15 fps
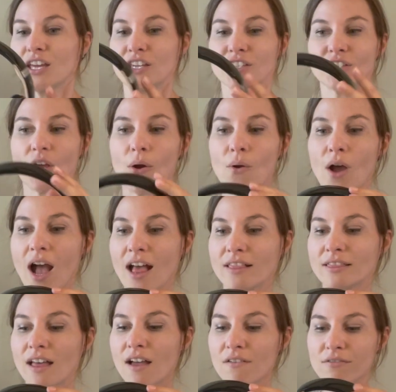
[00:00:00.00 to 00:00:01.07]
So I
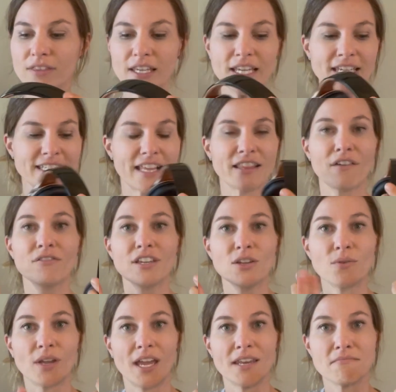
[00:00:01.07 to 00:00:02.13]
love these. I love that
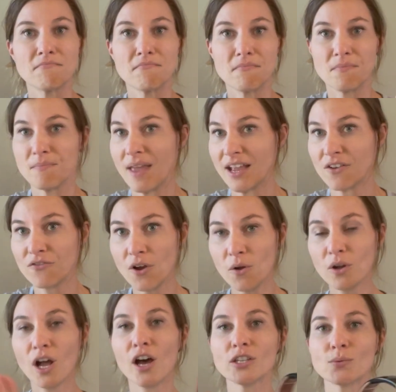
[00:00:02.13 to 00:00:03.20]
you can make
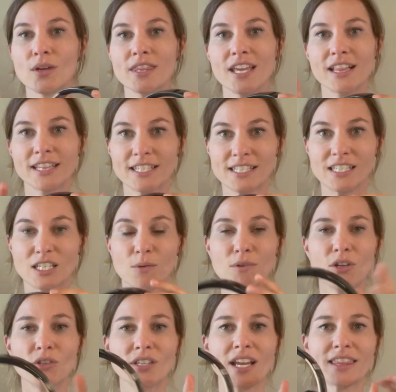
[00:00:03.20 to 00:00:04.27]
phone calls with it, listen to your
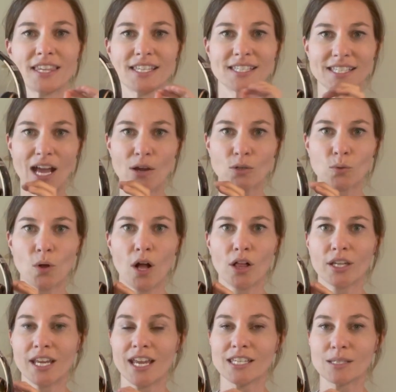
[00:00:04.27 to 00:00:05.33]
music. The sound
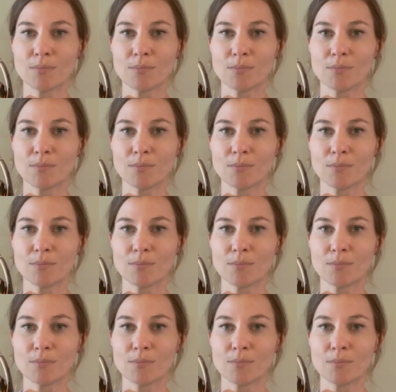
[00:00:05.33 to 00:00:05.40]
quality is